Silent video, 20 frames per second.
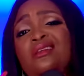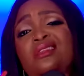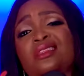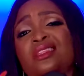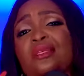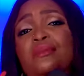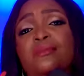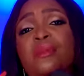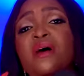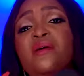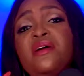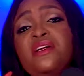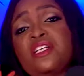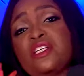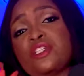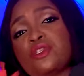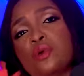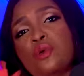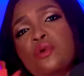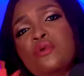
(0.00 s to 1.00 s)
the marriage
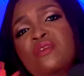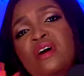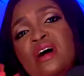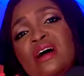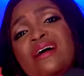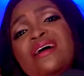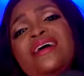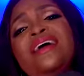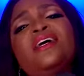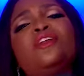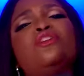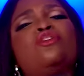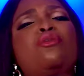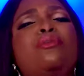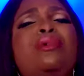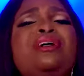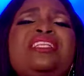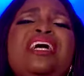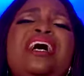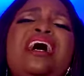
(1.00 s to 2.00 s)
is over. No
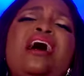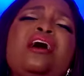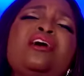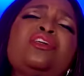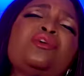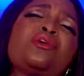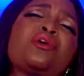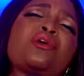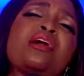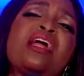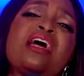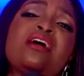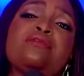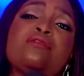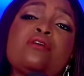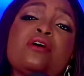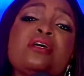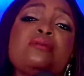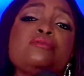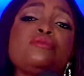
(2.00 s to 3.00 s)
matter how you cry
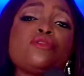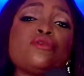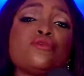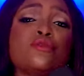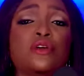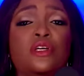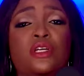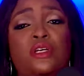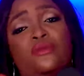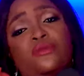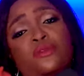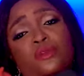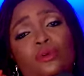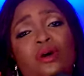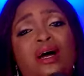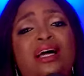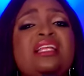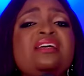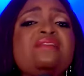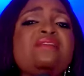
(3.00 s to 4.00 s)
for him to forgive you,
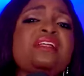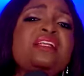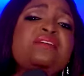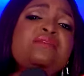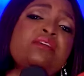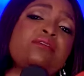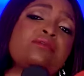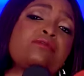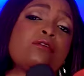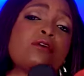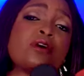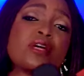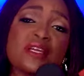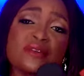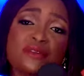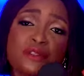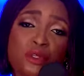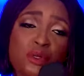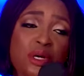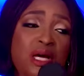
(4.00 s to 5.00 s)
and even if he
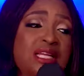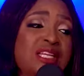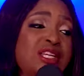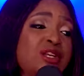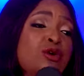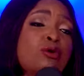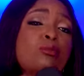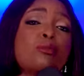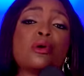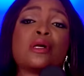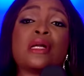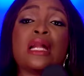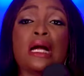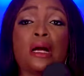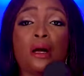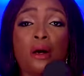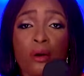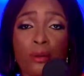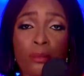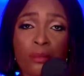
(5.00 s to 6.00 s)
forgives you and the homeowner
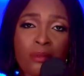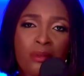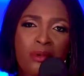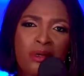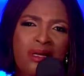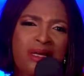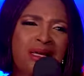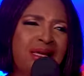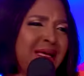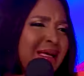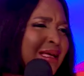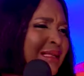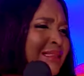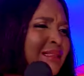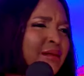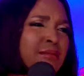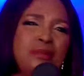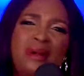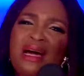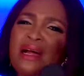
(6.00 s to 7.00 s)
come,
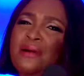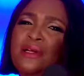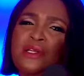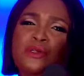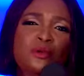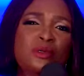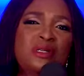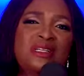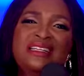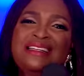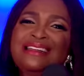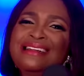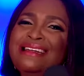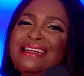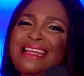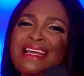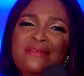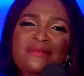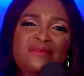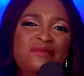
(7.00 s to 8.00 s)
the marriage will
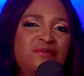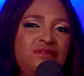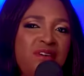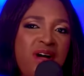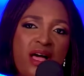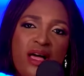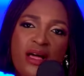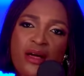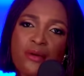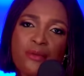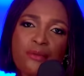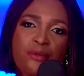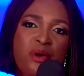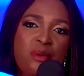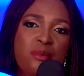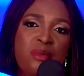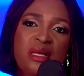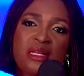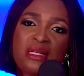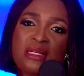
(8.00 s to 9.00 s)
never
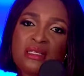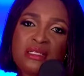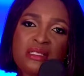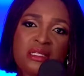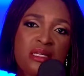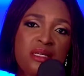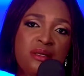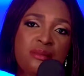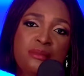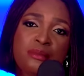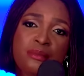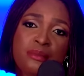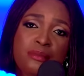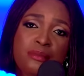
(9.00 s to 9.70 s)
remain the same.